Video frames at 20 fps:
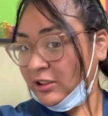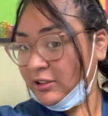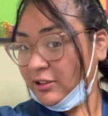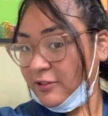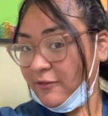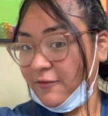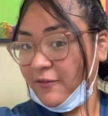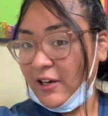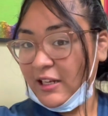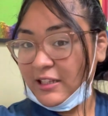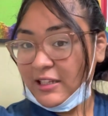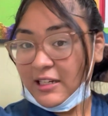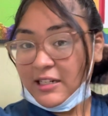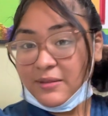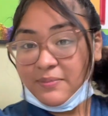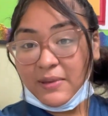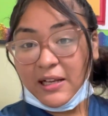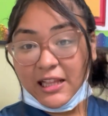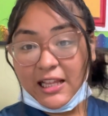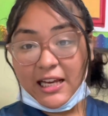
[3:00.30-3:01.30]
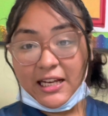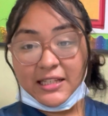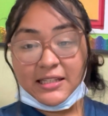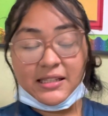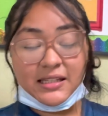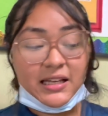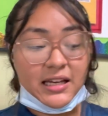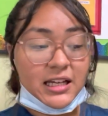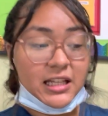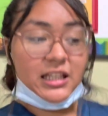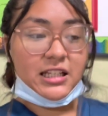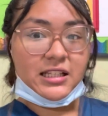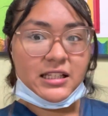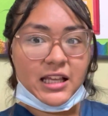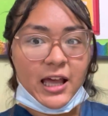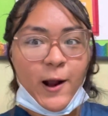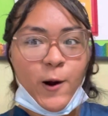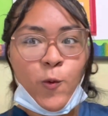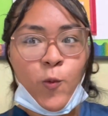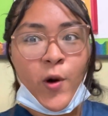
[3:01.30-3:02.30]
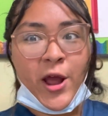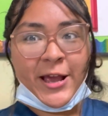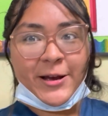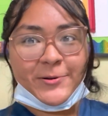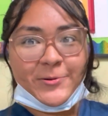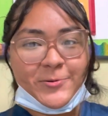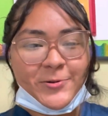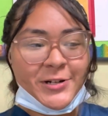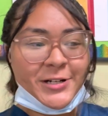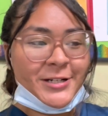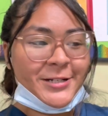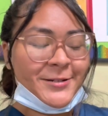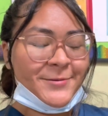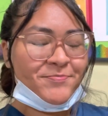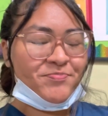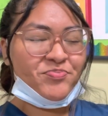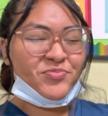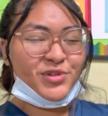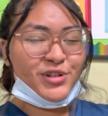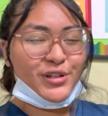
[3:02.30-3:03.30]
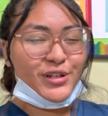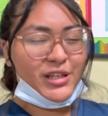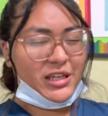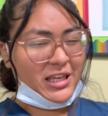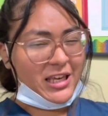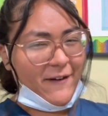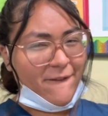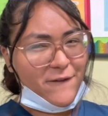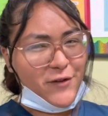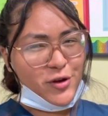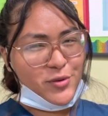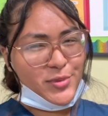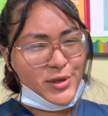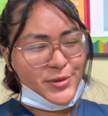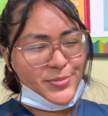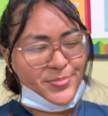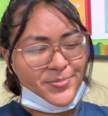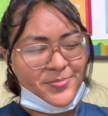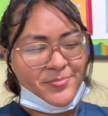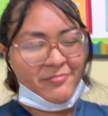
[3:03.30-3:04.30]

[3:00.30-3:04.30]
the fact that it's my last day is like, wow. You feel me?